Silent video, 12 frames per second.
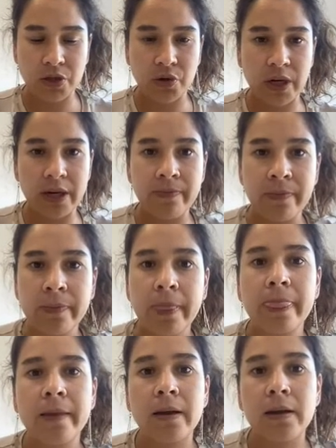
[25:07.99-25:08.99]
to
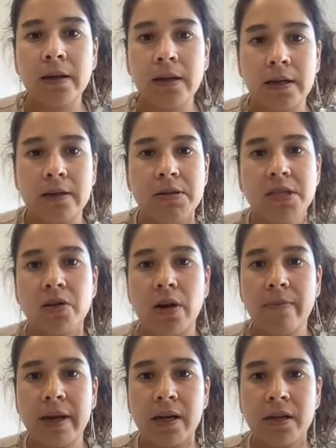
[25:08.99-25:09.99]
him. Just gonna
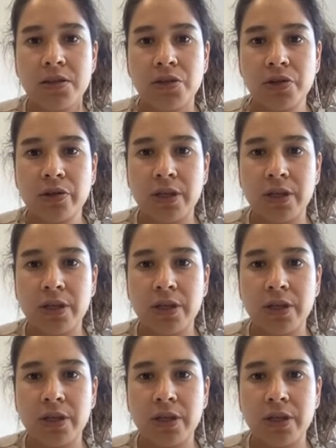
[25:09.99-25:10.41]
make it sure